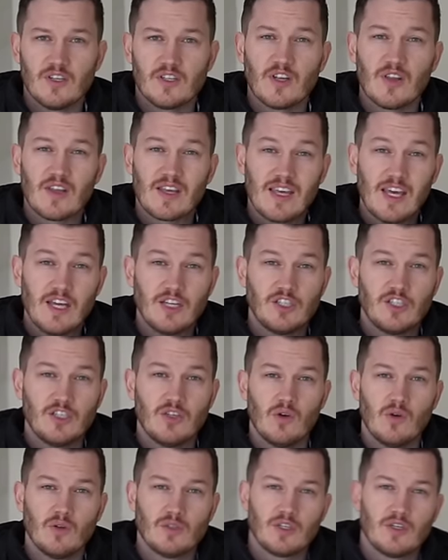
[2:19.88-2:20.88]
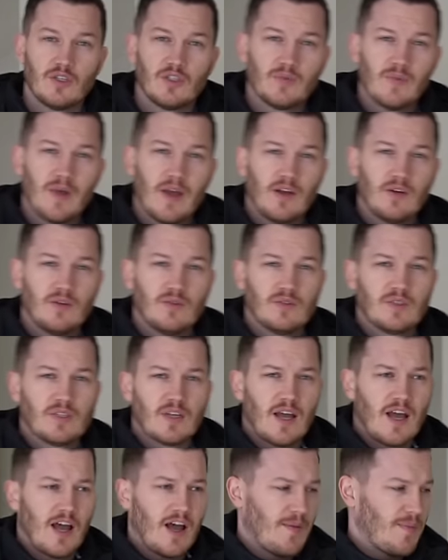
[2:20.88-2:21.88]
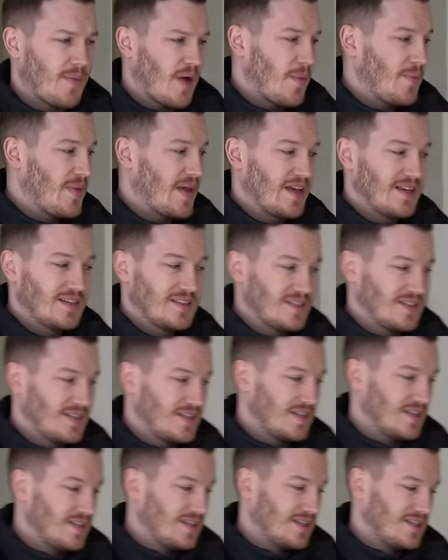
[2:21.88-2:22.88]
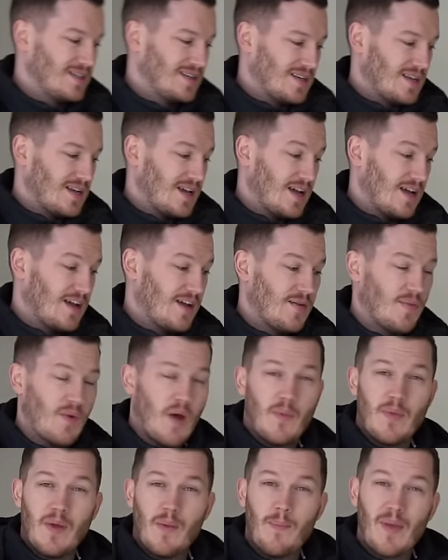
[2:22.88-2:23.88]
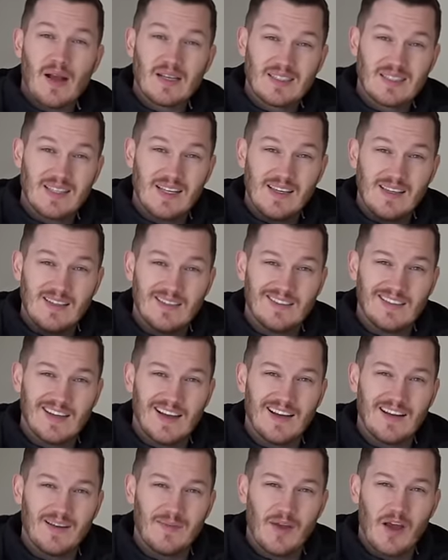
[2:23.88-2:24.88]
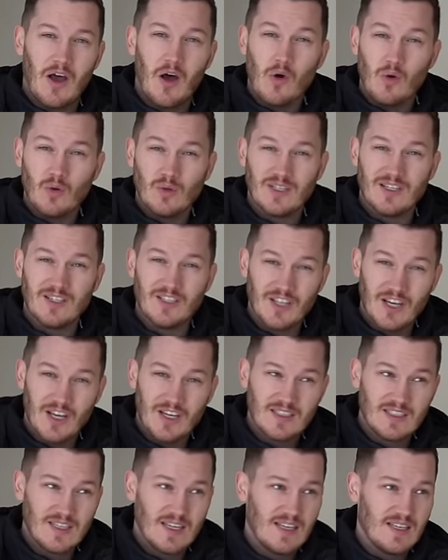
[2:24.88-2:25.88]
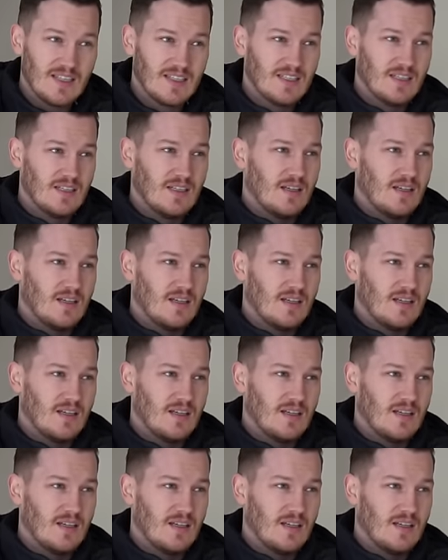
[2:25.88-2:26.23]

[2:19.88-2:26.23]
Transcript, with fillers: So the kitchen also smells um, a bit um, a bit musty and a bit old and dirty.